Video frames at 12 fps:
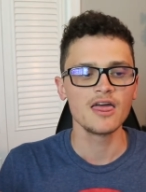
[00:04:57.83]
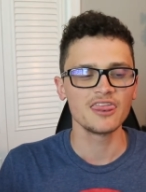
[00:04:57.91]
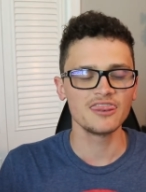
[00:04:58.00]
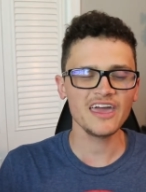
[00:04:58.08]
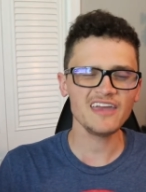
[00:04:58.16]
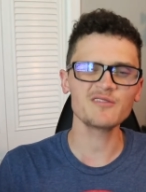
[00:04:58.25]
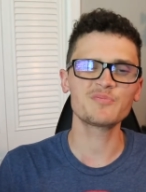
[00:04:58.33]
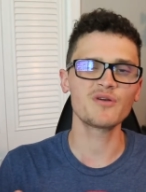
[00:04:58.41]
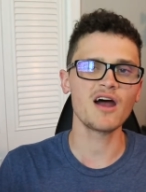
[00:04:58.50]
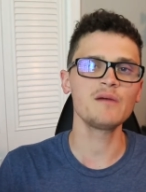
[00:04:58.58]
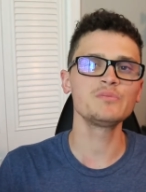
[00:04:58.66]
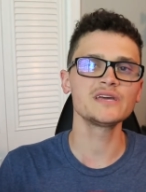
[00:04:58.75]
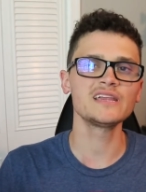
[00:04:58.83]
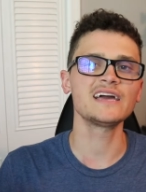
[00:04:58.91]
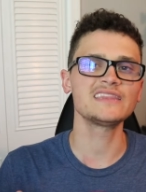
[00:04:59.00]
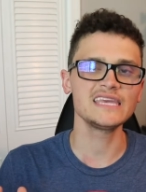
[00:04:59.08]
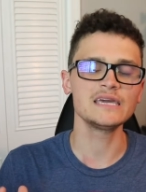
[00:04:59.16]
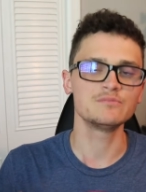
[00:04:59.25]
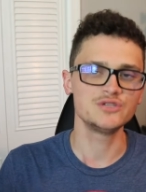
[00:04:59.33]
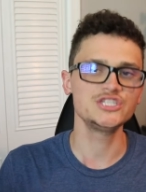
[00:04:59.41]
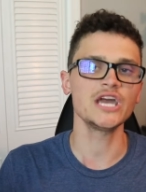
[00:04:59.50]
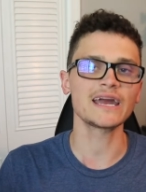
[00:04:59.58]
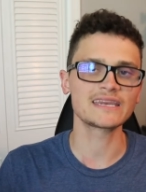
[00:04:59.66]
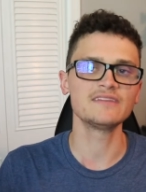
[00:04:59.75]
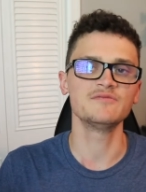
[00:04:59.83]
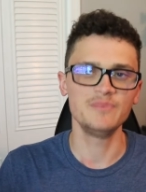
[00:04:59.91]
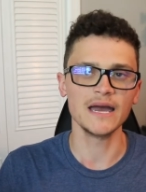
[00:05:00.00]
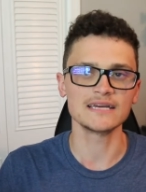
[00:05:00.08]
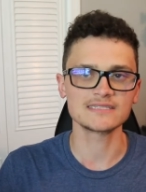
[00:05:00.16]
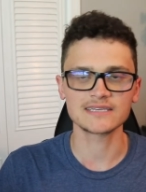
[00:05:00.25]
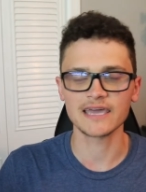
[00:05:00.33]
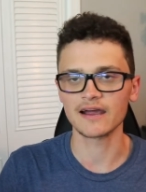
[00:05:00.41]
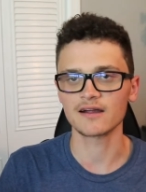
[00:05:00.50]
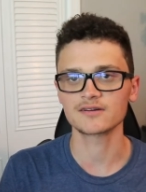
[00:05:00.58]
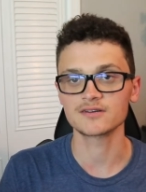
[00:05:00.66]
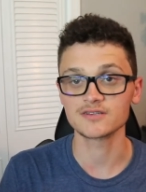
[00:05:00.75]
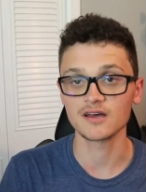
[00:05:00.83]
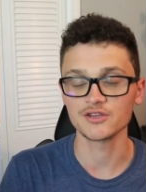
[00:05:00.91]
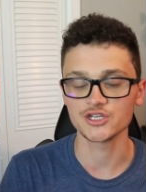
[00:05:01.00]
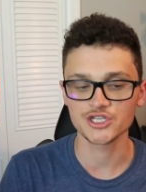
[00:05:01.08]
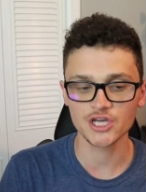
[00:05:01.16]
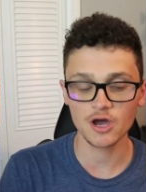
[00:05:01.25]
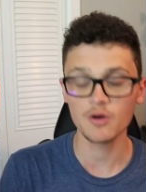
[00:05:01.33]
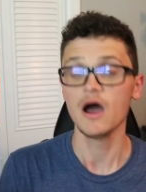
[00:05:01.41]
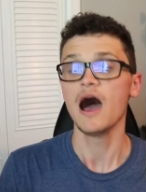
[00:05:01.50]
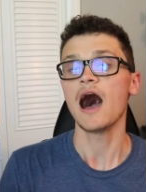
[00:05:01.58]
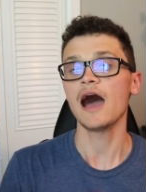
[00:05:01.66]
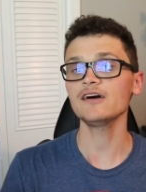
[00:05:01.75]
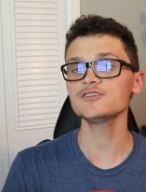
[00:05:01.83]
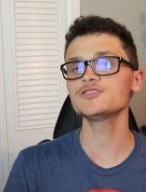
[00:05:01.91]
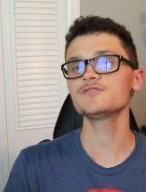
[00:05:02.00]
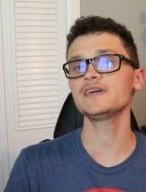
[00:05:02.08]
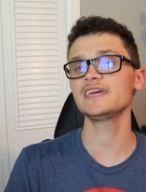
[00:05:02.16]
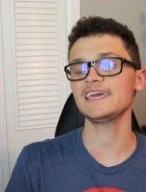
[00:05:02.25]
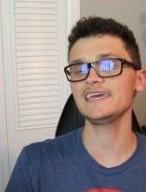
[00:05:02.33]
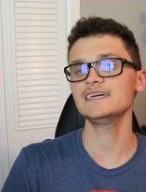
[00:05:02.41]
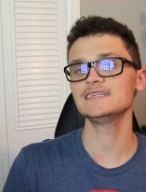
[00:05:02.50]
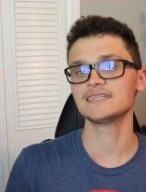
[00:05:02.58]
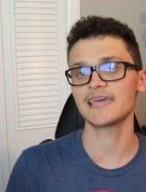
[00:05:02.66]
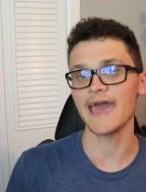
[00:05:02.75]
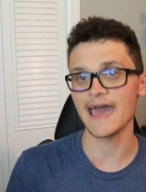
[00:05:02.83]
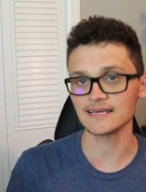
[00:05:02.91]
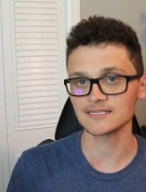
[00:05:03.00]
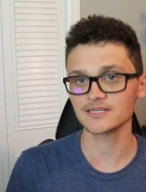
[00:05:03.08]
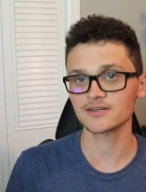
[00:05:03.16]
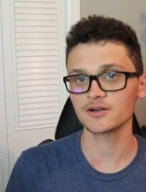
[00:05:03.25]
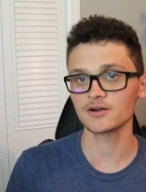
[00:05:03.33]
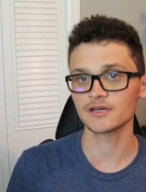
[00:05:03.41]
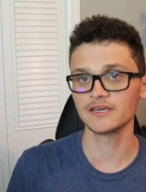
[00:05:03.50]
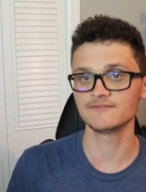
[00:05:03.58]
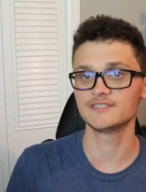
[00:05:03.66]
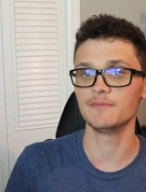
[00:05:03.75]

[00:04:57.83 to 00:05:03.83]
they are probably like the objective best characters on the show. I also think Ian DeCastiger gives the